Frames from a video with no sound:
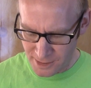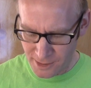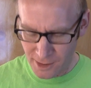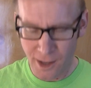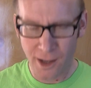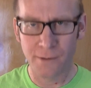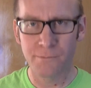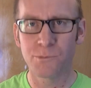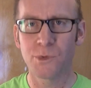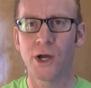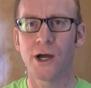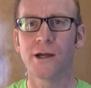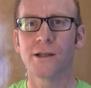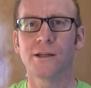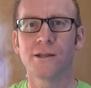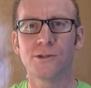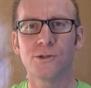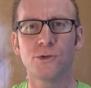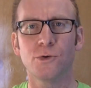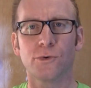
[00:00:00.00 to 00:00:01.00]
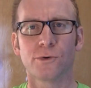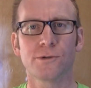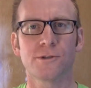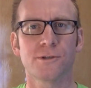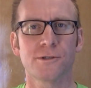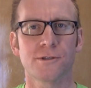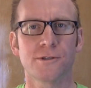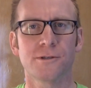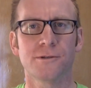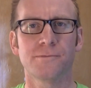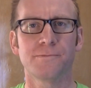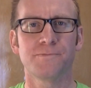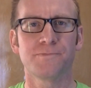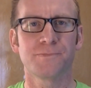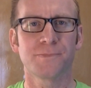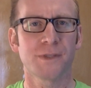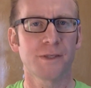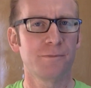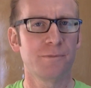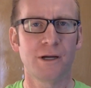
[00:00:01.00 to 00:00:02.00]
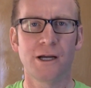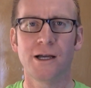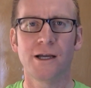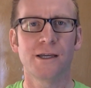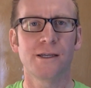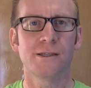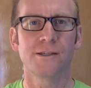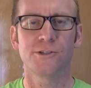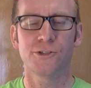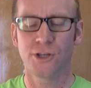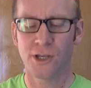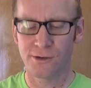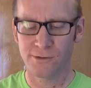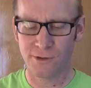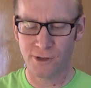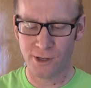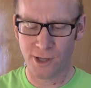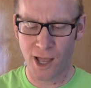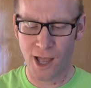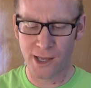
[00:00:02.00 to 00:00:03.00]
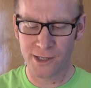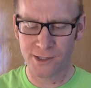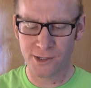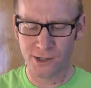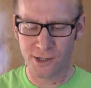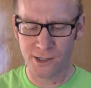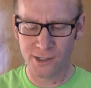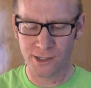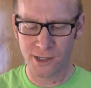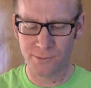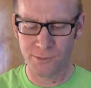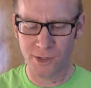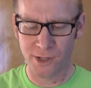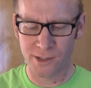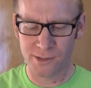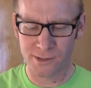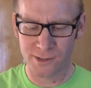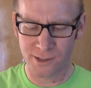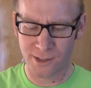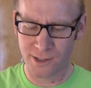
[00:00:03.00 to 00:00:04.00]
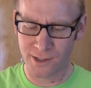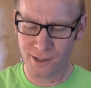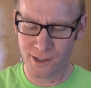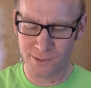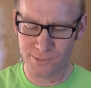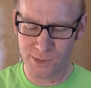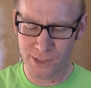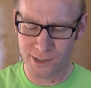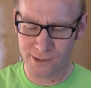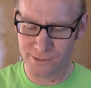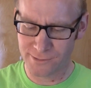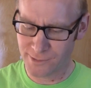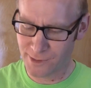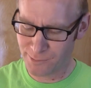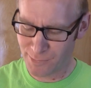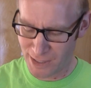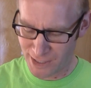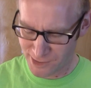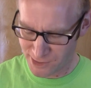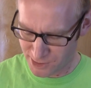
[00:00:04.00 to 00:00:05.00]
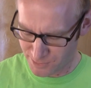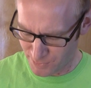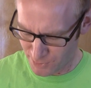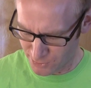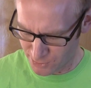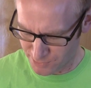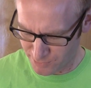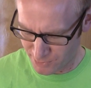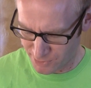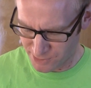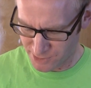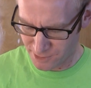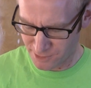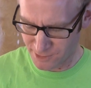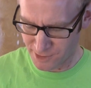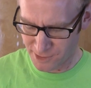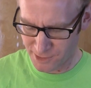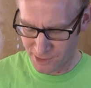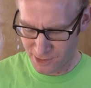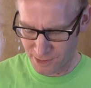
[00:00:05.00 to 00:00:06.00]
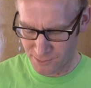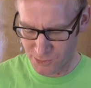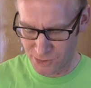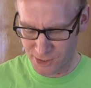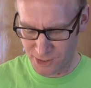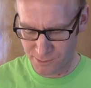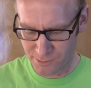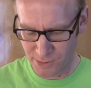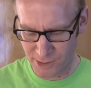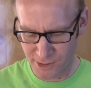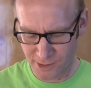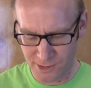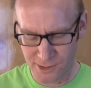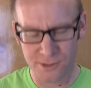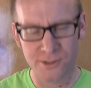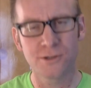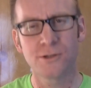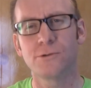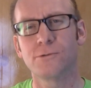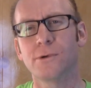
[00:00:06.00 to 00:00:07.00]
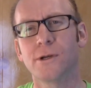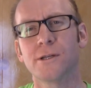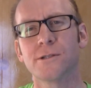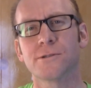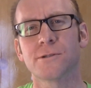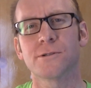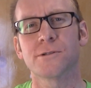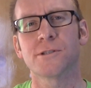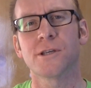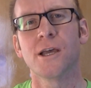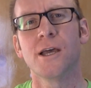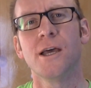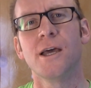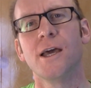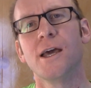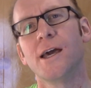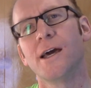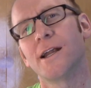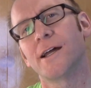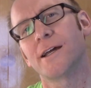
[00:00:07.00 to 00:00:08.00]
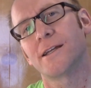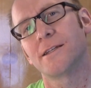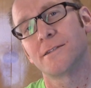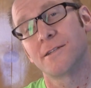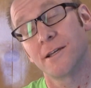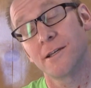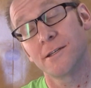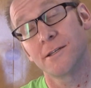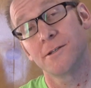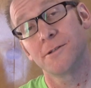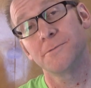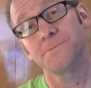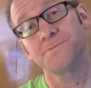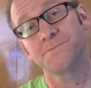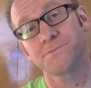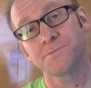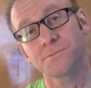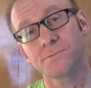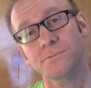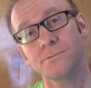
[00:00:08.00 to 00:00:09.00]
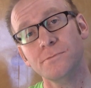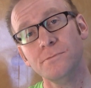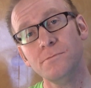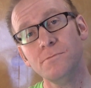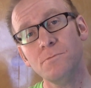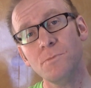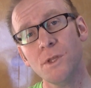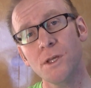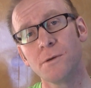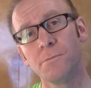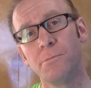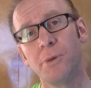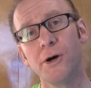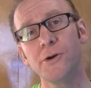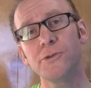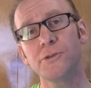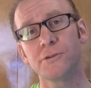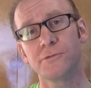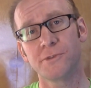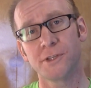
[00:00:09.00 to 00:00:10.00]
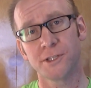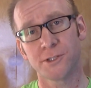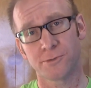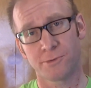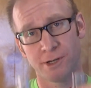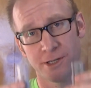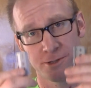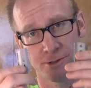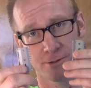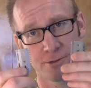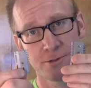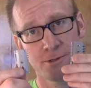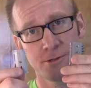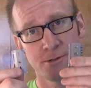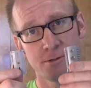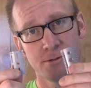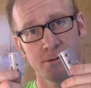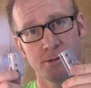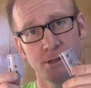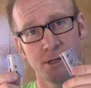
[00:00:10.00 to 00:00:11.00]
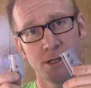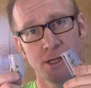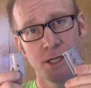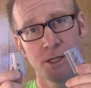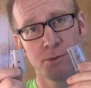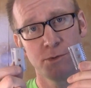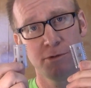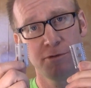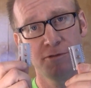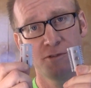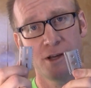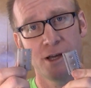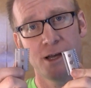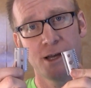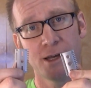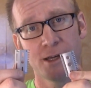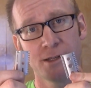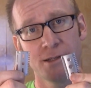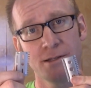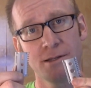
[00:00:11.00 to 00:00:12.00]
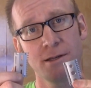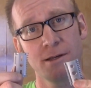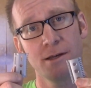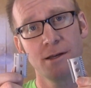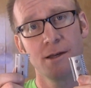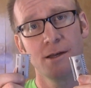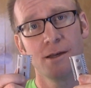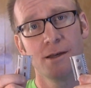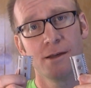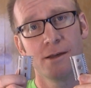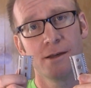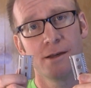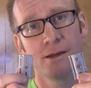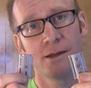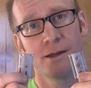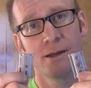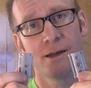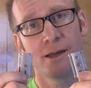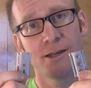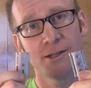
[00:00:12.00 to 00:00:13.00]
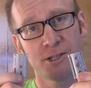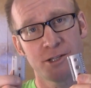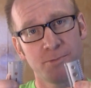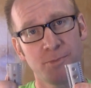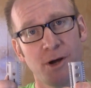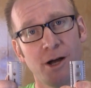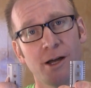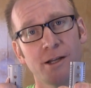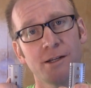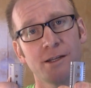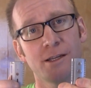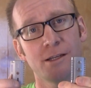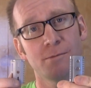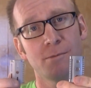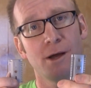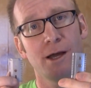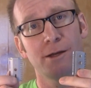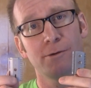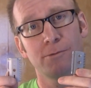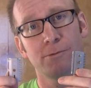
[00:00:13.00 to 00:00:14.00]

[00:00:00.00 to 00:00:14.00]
I'm not endorsed by Ikon. I'm not a paid spokesperson or anything. I'm just comparing these two razors, and I can tell you, both of these razors will find a spot in my